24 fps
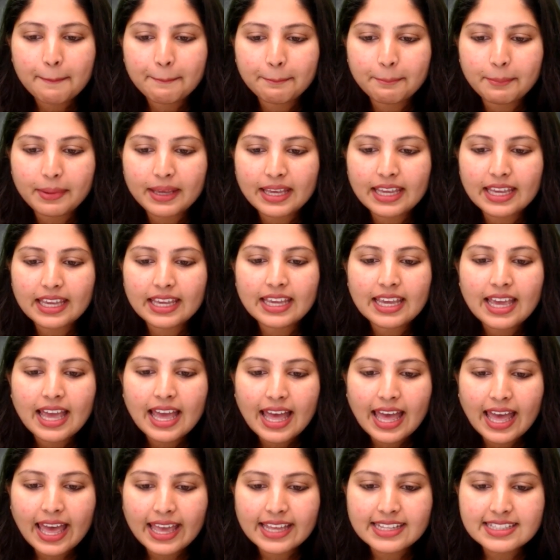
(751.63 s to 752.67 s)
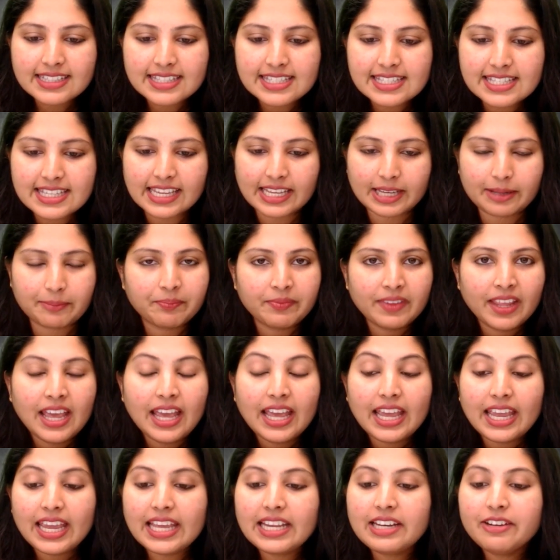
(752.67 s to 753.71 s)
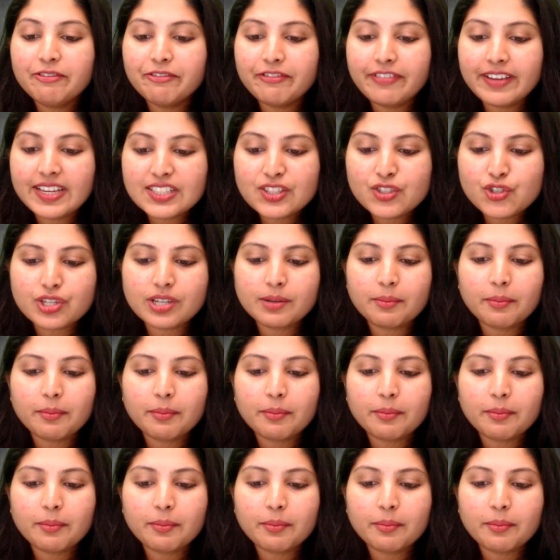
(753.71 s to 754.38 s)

B and C. In which